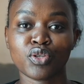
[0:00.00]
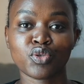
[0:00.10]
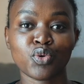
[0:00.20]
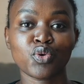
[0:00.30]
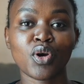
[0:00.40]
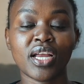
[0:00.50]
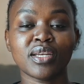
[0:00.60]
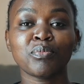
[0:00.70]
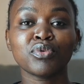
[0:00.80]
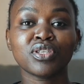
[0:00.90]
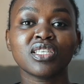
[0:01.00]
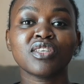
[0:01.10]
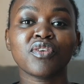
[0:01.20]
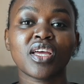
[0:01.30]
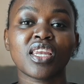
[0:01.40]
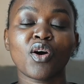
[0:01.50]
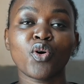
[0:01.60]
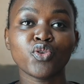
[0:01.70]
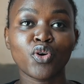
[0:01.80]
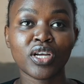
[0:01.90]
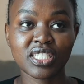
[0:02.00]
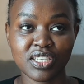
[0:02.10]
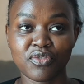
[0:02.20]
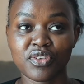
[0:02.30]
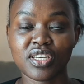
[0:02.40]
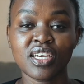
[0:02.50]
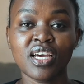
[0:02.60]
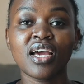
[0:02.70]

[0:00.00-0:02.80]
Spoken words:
so you can put it even on your TV.